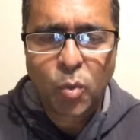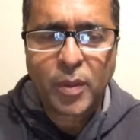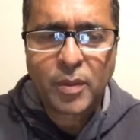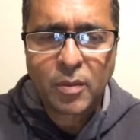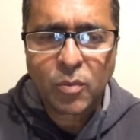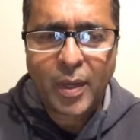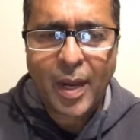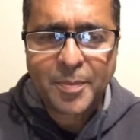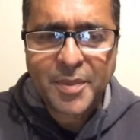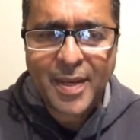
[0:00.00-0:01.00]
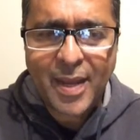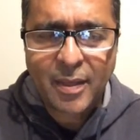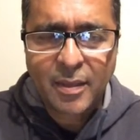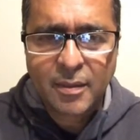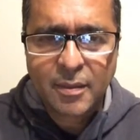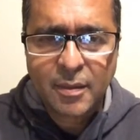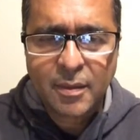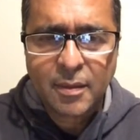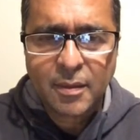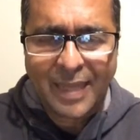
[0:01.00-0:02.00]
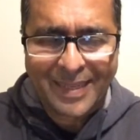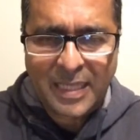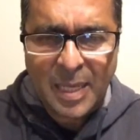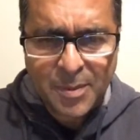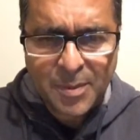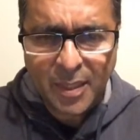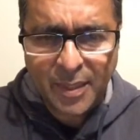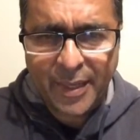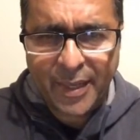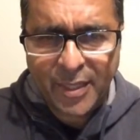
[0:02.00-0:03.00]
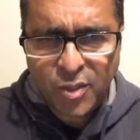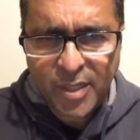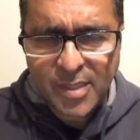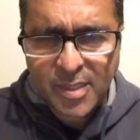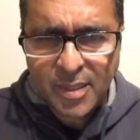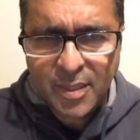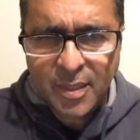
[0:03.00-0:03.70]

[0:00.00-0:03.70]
So what happens to that? That keeps earning interest?